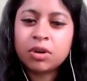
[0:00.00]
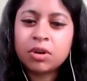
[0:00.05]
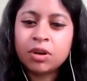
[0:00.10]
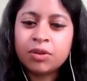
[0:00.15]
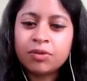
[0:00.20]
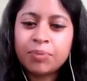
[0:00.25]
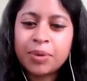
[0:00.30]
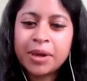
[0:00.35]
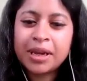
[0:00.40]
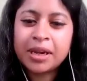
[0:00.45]

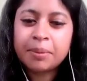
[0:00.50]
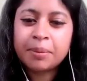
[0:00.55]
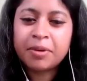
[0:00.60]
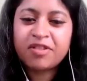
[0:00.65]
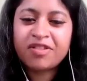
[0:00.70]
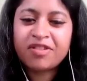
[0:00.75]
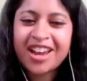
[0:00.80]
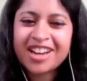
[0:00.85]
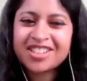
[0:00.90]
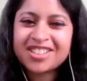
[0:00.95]
of being a
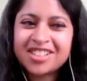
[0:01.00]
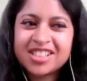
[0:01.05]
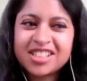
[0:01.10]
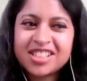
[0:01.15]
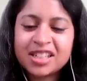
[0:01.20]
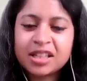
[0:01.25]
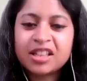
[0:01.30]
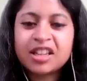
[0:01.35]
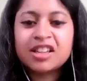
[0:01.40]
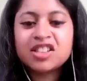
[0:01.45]

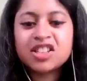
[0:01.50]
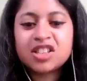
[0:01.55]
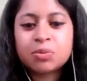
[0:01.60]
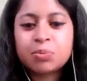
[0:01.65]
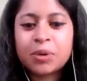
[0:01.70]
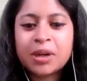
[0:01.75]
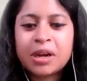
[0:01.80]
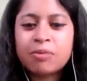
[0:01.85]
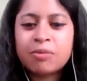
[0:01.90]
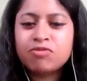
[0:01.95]
perfectionist and then
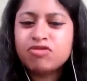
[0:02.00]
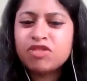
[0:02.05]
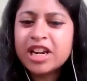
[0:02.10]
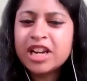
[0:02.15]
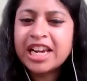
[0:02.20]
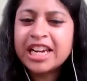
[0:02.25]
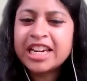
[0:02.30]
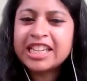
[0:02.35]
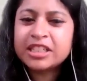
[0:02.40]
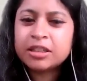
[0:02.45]
just become
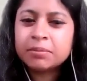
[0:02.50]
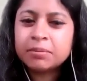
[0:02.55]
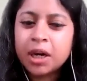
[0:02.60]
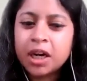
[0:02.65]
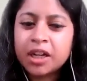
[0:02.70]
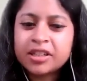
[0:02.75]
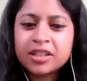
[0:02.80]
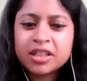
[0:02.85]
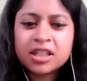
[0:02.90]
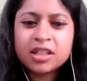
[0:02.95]
really
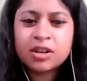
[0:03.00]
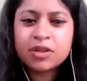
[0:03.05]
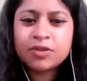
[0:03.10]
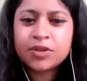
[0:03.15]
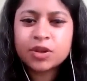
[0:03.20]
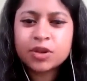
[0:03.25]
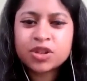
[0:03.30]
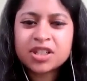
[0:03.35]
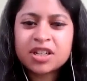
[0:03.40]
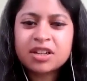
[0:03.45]
demanding of
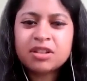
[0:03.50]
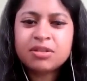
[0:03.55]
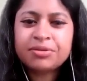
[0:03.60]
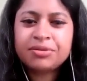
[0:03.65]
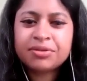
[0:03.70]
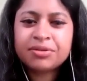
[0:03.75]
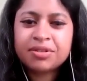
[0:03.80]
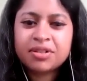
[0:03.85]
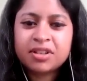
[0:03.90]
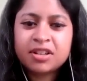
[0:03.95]

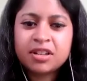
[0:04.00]
yourself?